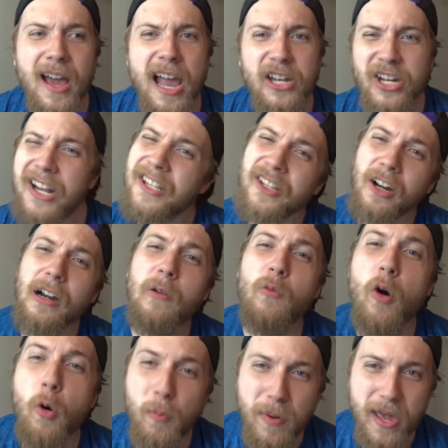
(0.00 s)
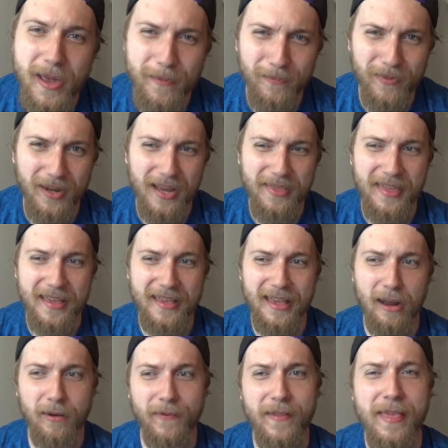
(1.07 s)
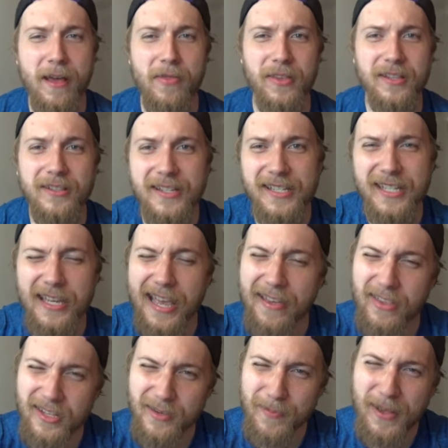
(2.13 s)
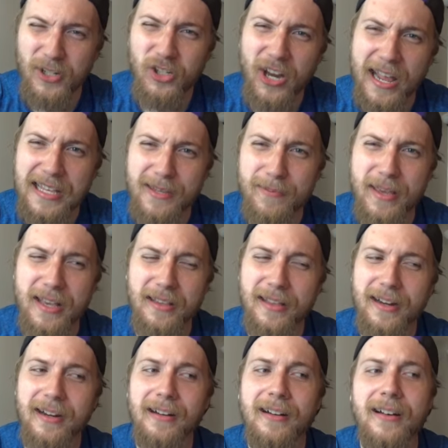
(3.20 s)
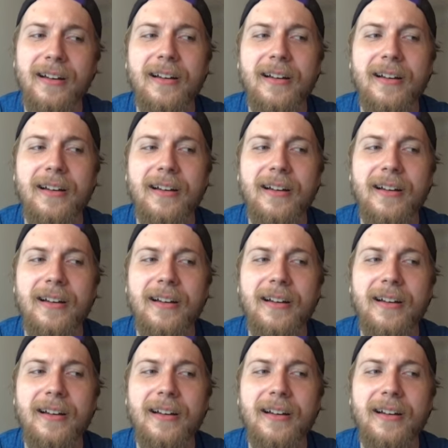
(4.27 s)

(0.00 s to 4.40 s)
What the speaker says: Chances are it won't be, but I think out of anything on this list, he has the best chance of being there.